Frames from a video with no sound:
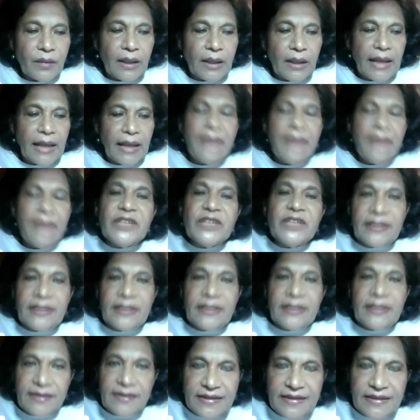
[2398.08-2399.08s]

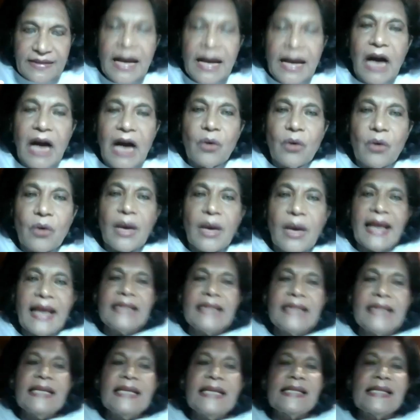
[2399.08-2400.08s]
evidence now, and I
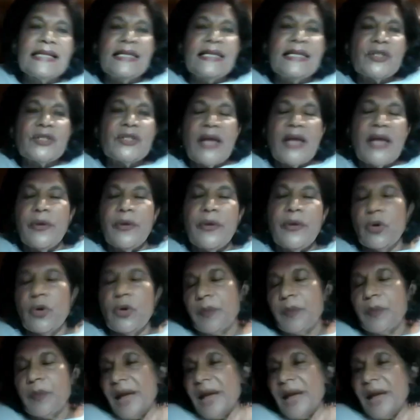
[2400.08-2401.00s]
think since I wrote my